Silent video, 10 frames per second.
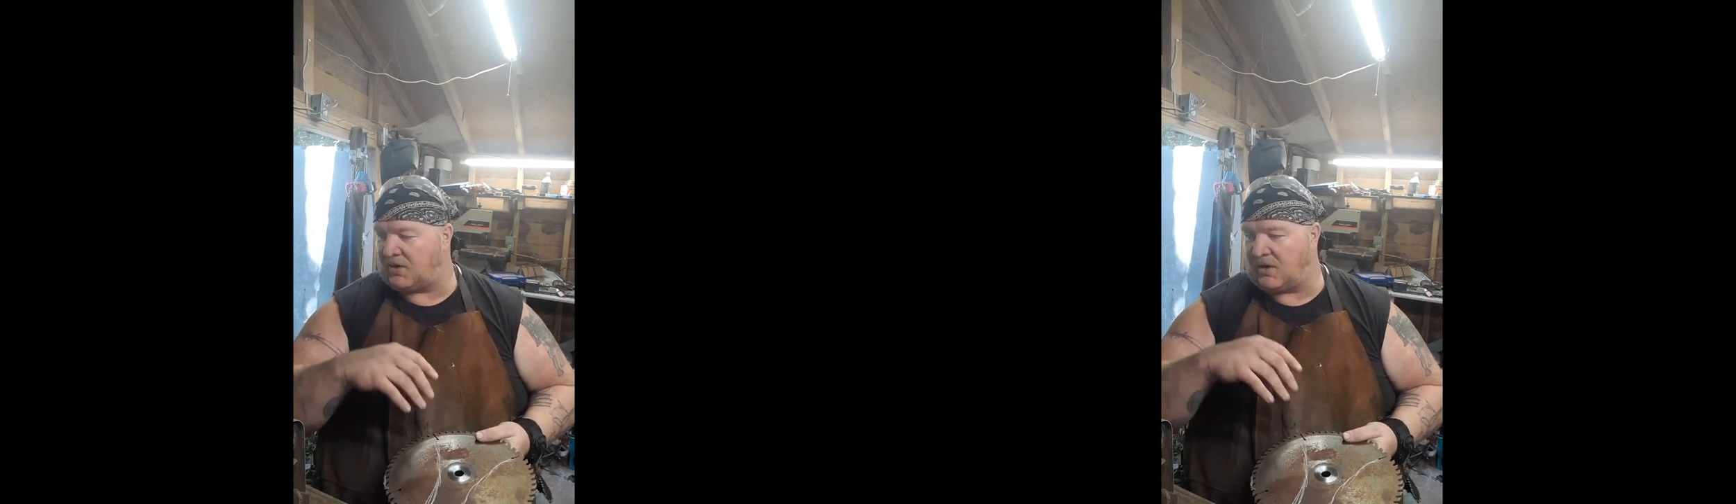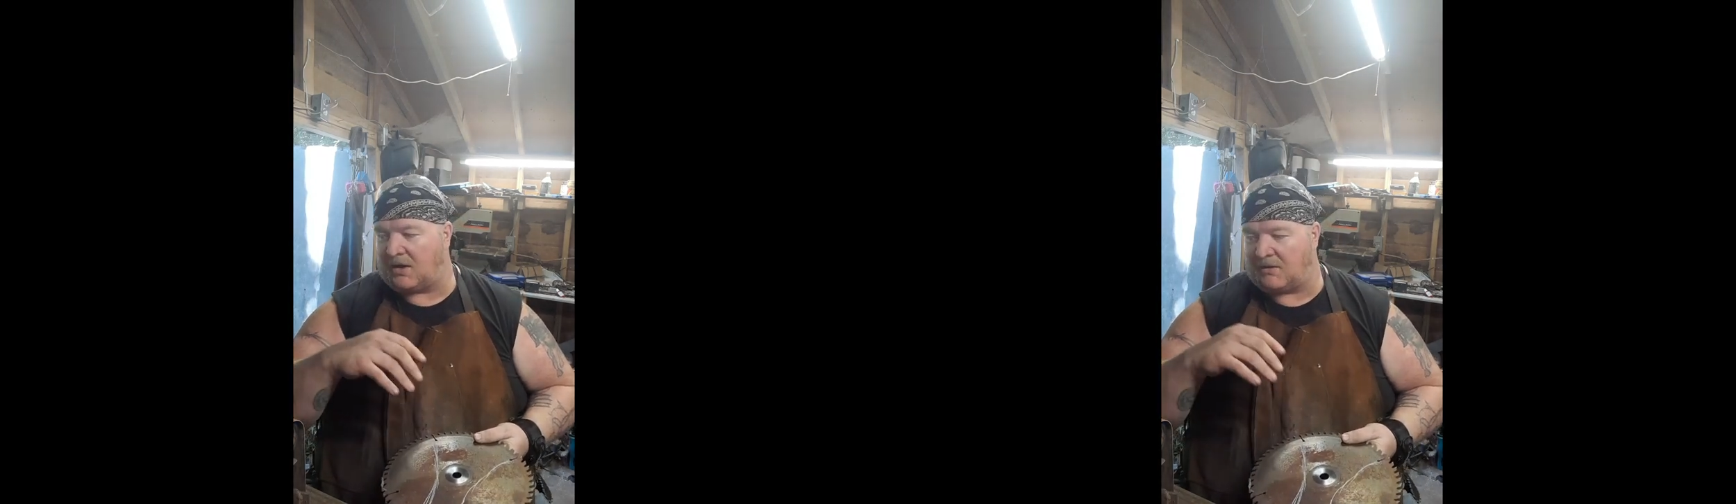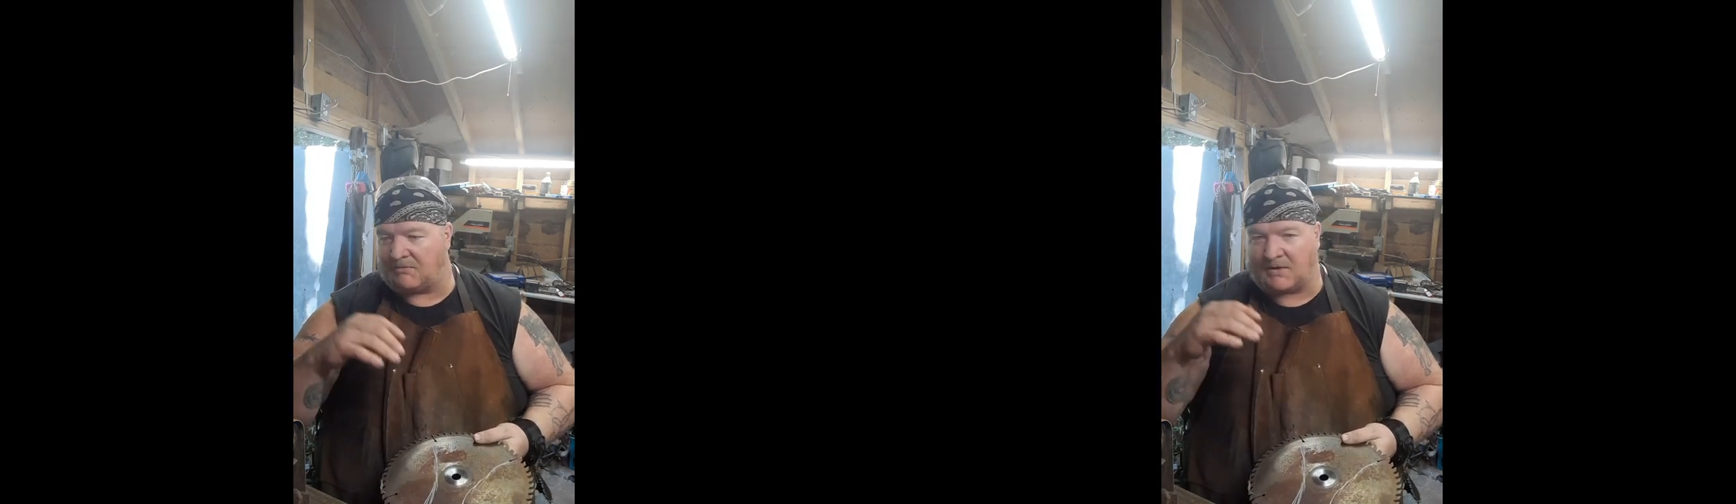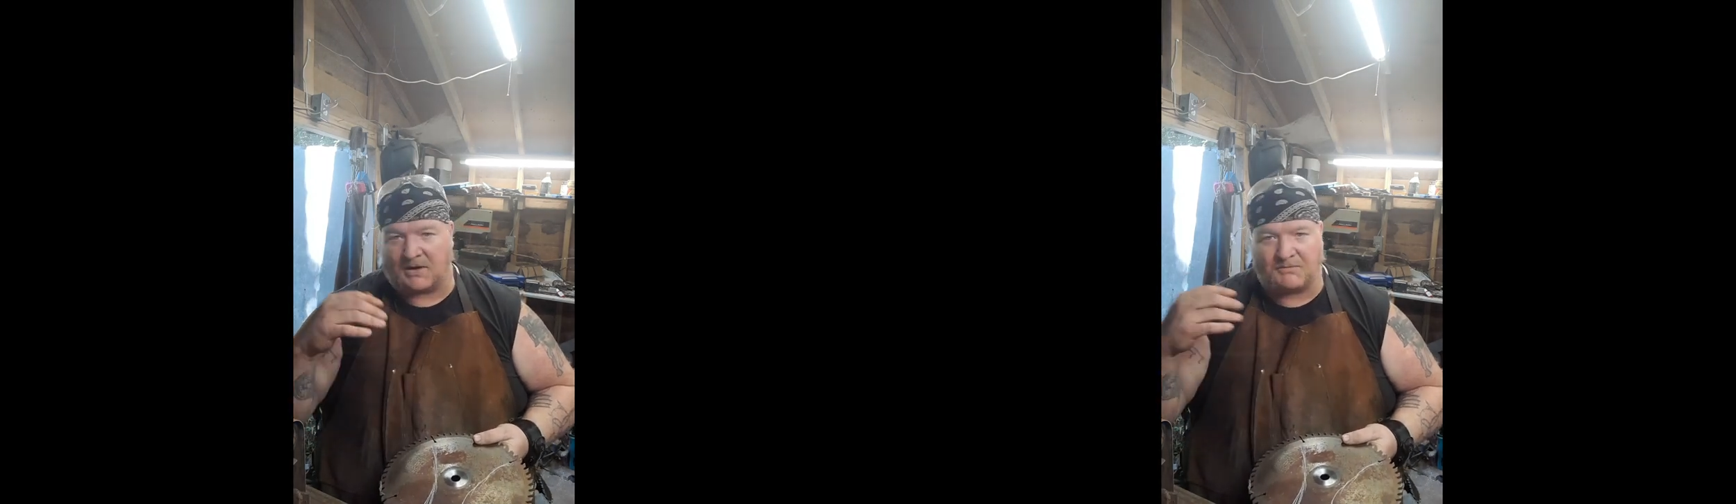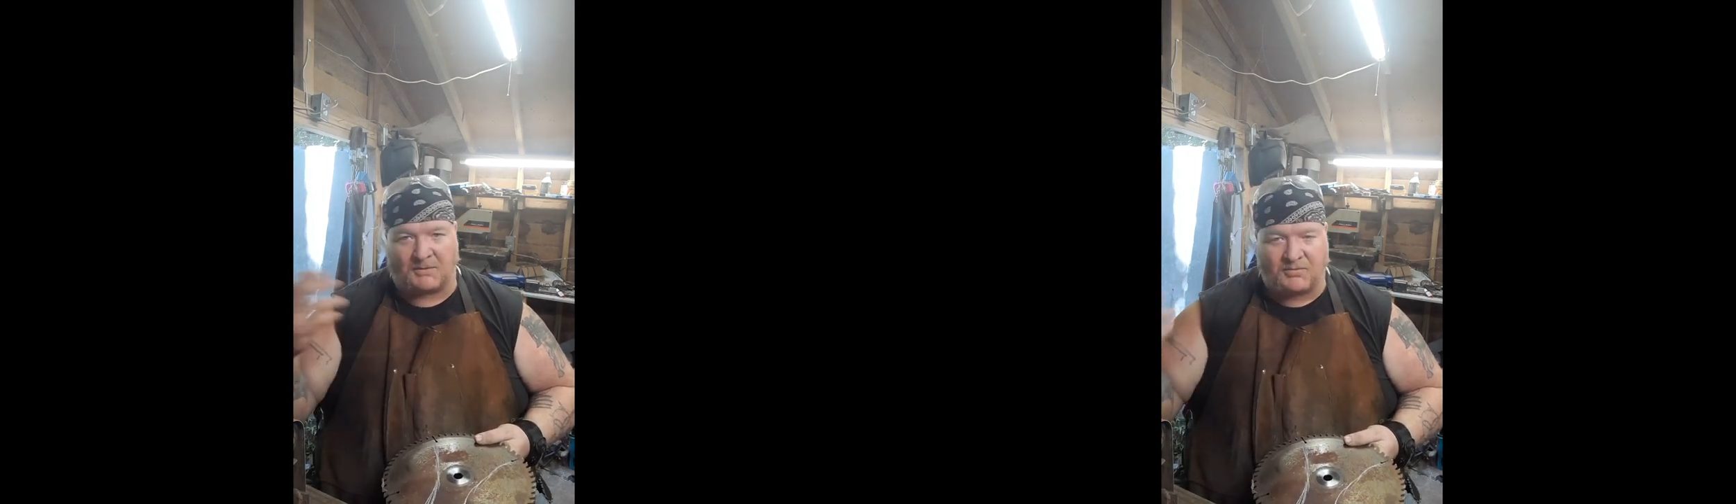Uh, my
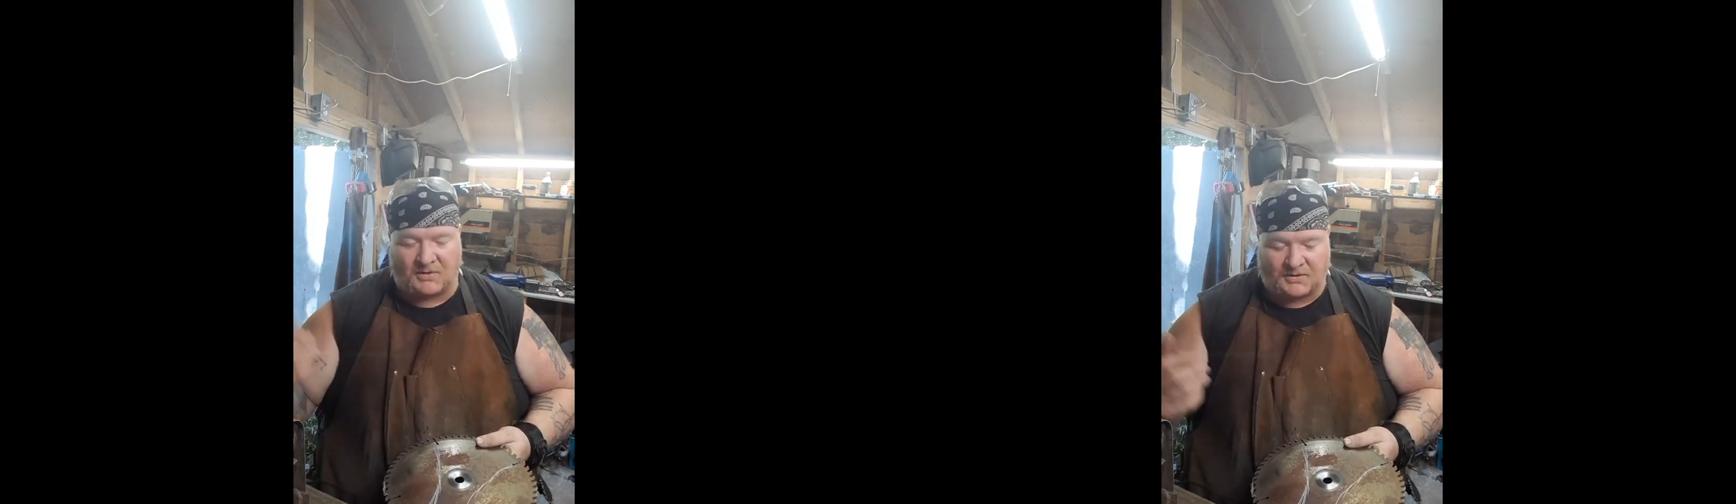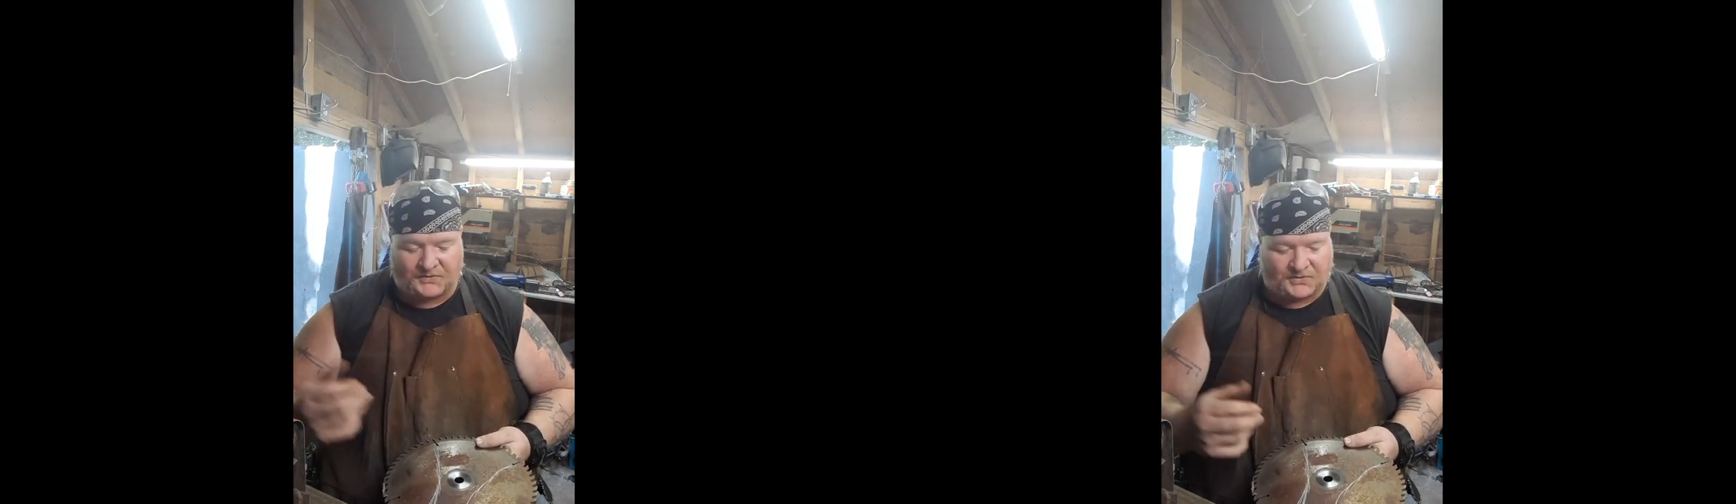apprentice